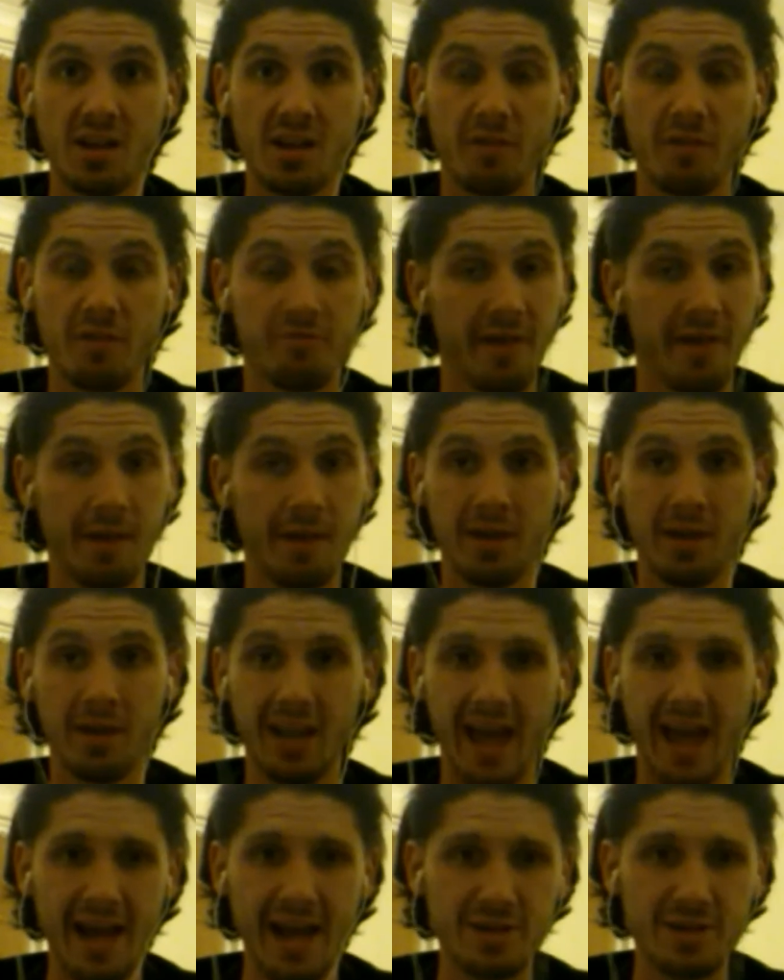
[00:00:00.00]
Fable
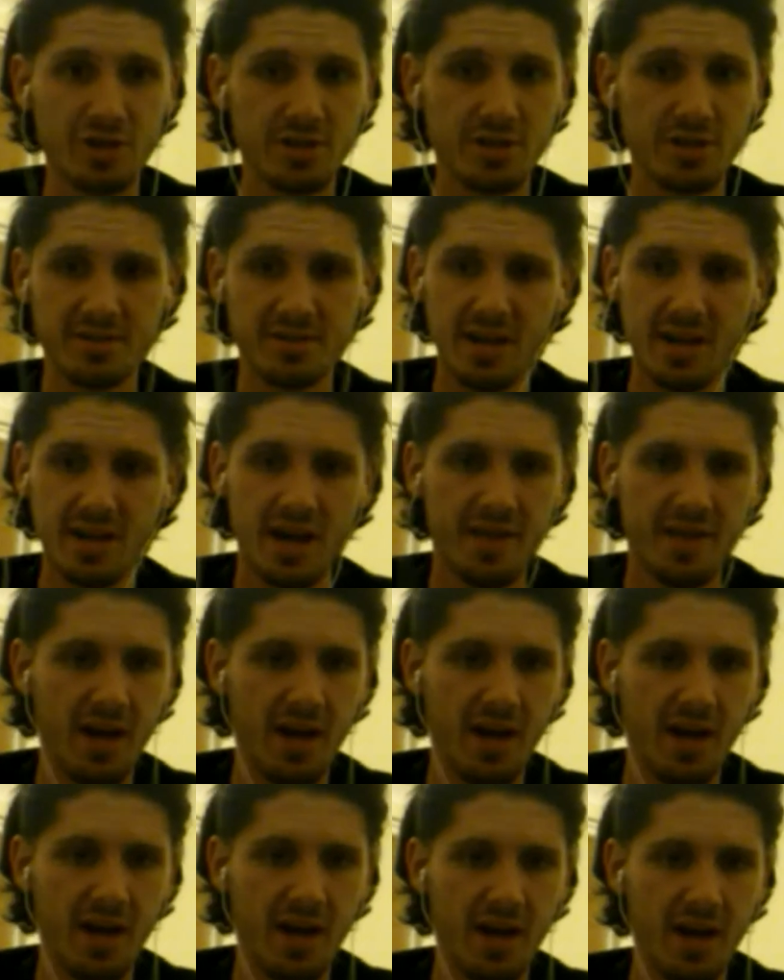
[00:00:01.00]
Legends,
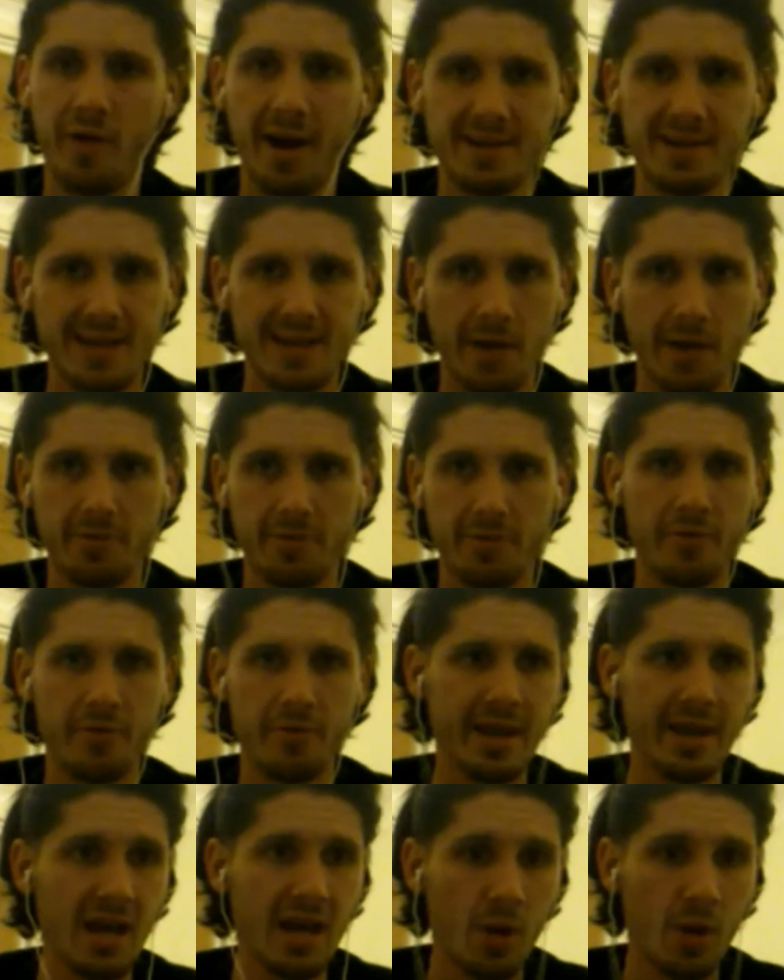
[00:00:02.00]
Crackdown
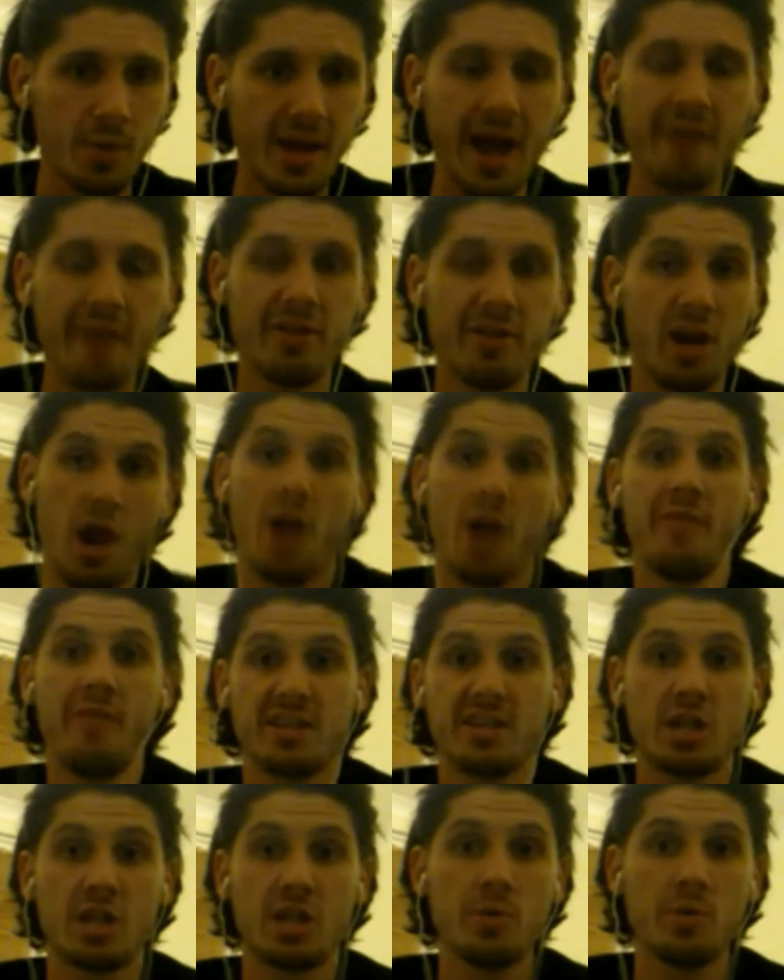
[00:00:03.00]
3. We have a lot of
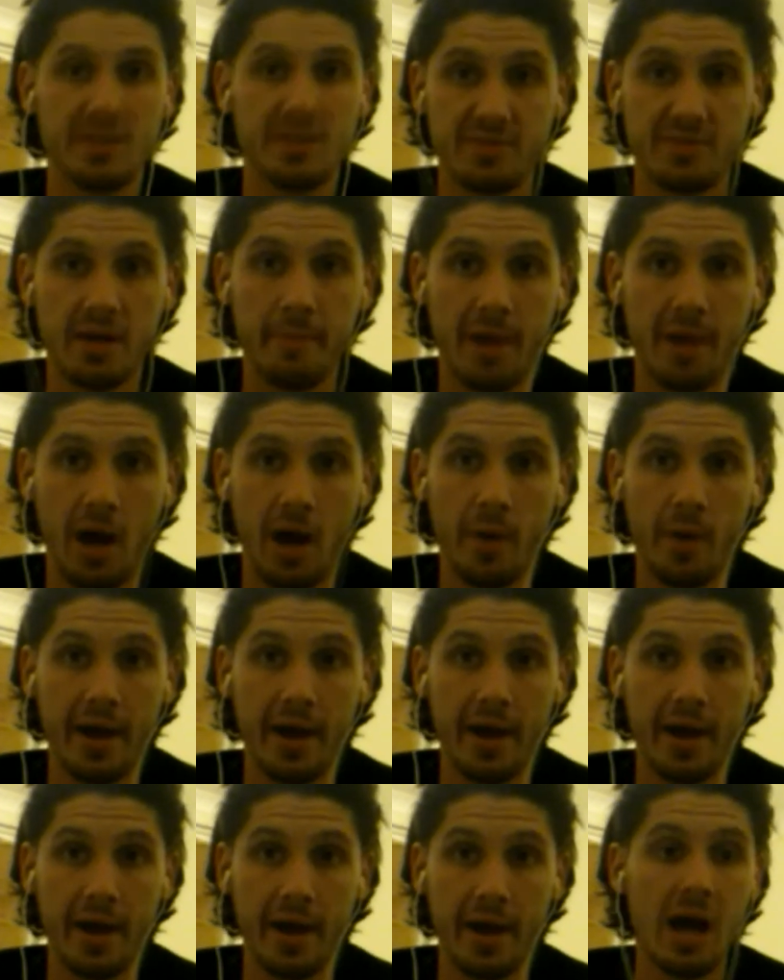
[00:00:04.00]
exclusives coming our
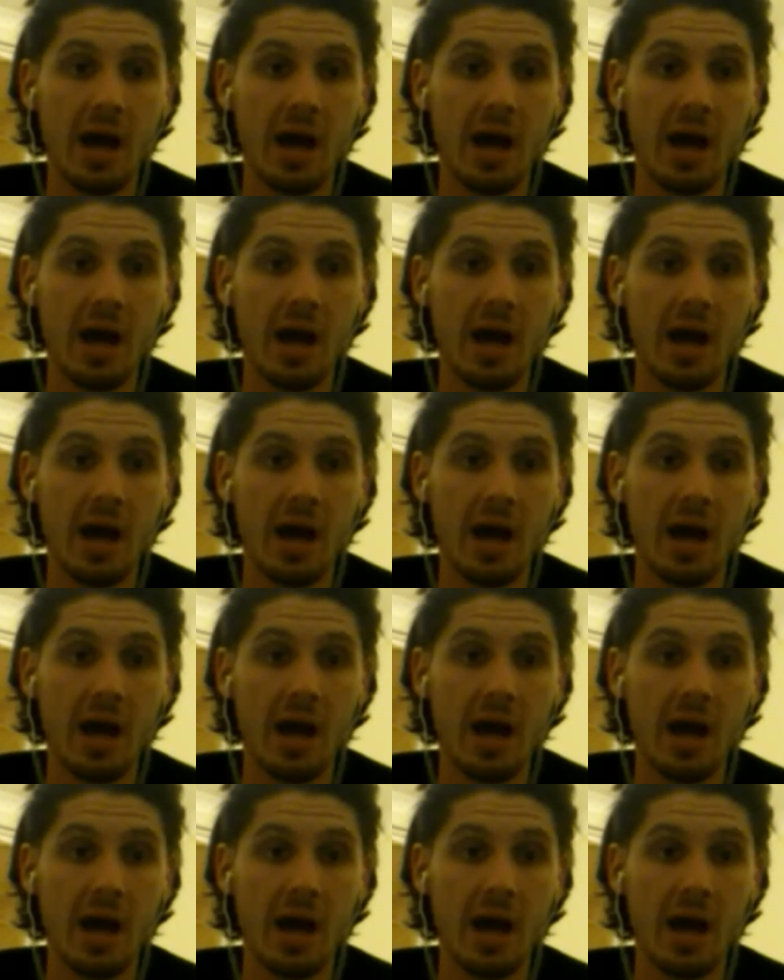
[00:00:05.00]
way.